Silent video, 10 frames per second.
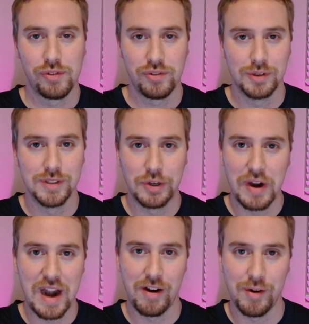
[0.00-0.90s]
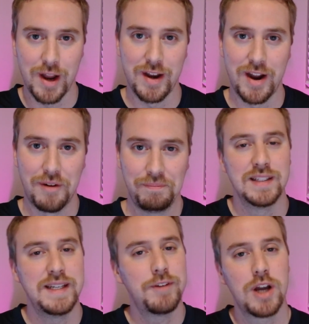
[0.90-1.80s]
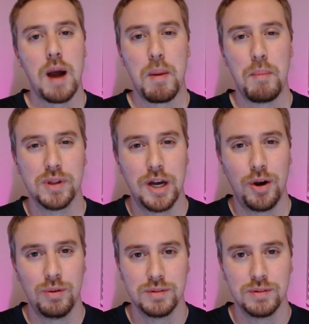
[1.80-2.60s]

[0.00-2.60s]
still a little hairy right now. Leave a comment below.